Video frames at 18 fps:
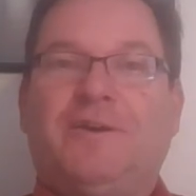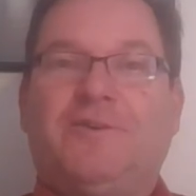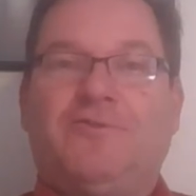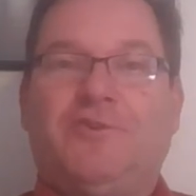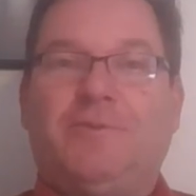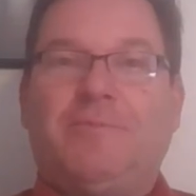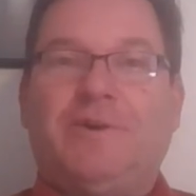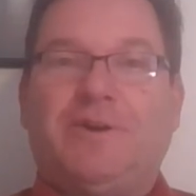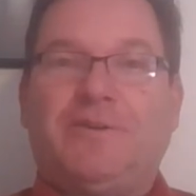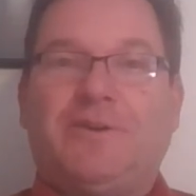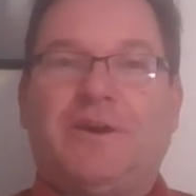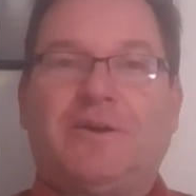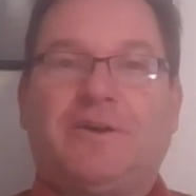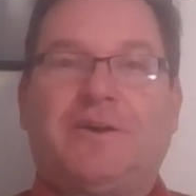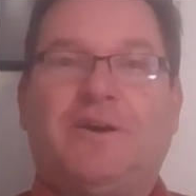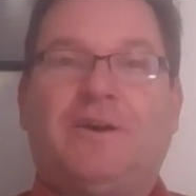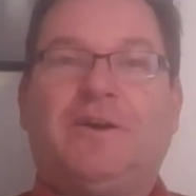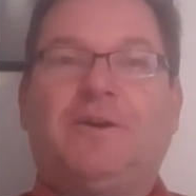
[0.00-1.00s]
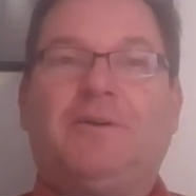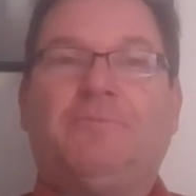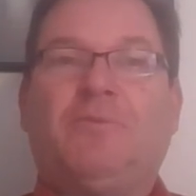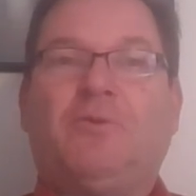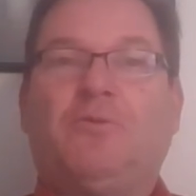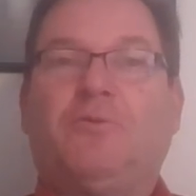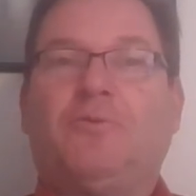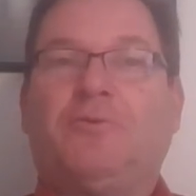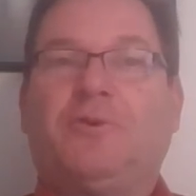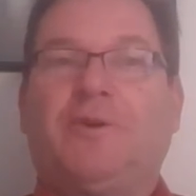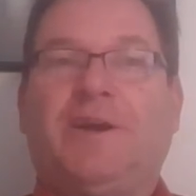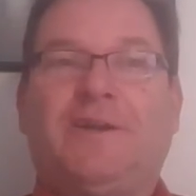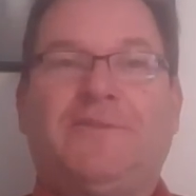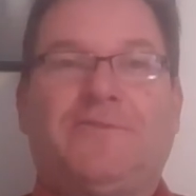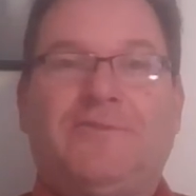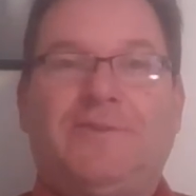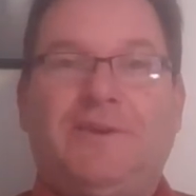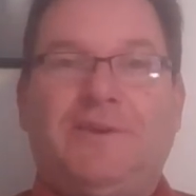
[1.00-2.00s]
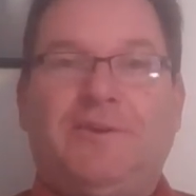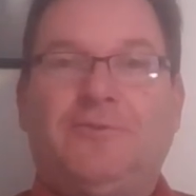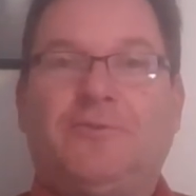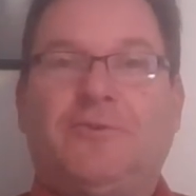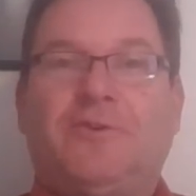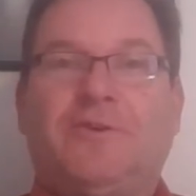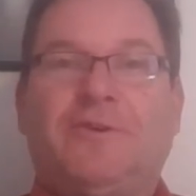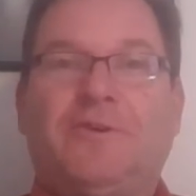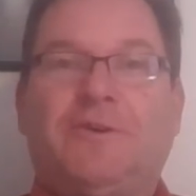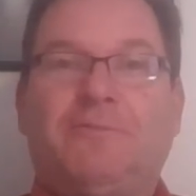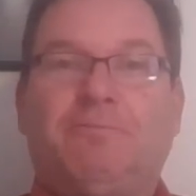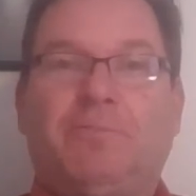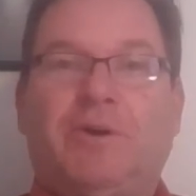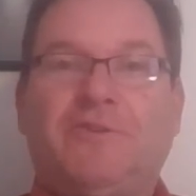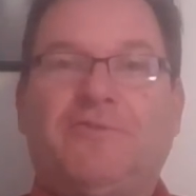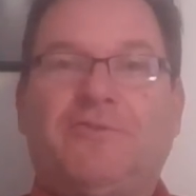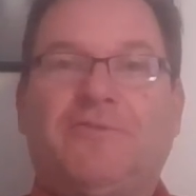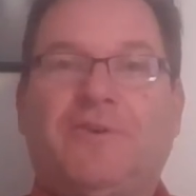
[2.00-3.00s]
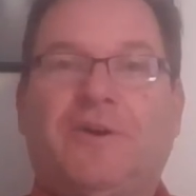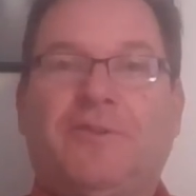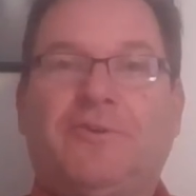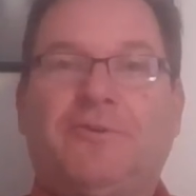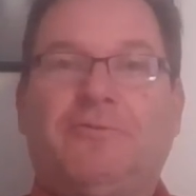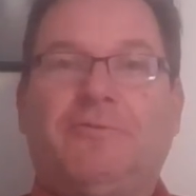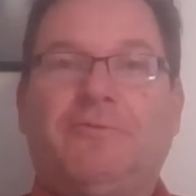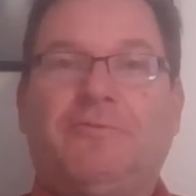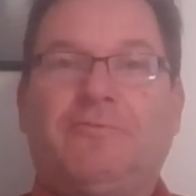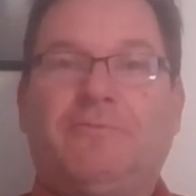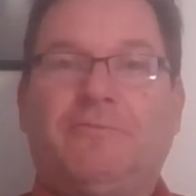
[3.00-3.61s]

gmail.com or Etsy or a bunch of other